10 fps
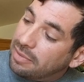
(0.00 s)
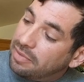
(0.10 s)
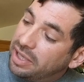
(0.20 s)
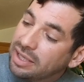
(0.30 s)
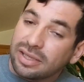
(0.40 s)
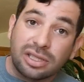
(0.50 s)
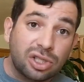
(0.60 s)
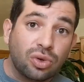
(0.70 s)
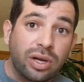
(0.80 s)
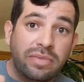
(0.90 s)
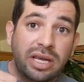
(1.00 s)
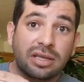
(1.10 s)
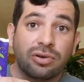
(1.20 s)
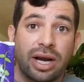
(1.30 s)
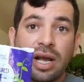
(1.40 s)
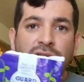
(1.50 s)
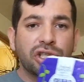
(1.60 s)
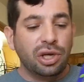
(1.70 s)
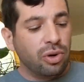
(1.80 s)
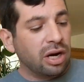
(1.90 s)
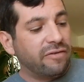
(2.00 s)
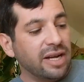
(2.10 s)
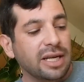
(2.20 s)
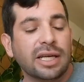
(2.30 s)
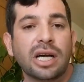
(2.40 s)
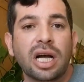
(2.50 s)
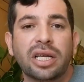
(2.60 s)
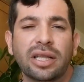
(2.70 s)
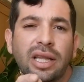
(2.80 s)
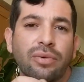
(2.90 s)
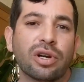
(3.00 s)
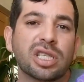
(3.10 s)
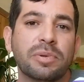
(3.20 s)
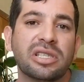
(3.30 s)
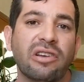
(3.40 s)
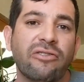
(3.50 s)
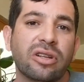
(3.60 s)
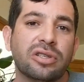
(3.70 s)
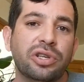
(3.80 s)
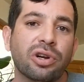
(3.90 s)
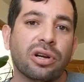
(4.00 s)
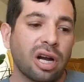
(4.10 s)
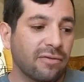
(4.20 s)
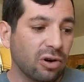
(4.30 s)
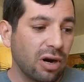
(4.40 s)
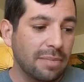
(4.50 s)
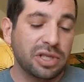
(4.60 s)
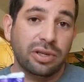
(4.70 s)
lima beans, and soybeans, right? So you want to find an inoculant that works specific to your cover crop.